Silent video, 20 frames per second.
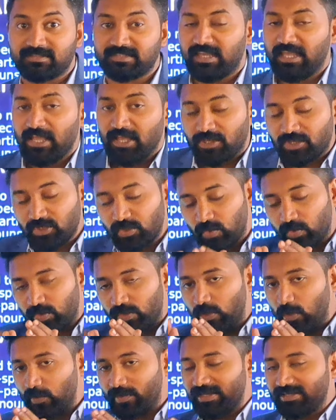See,
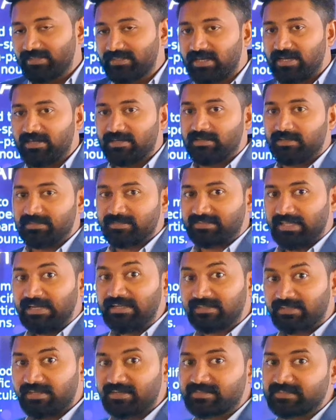you look at the
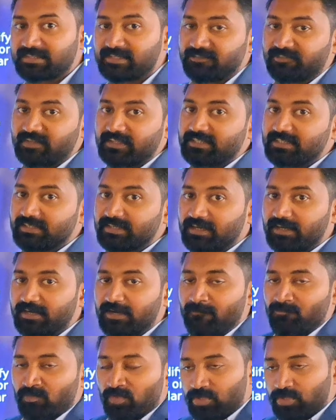sentence given here,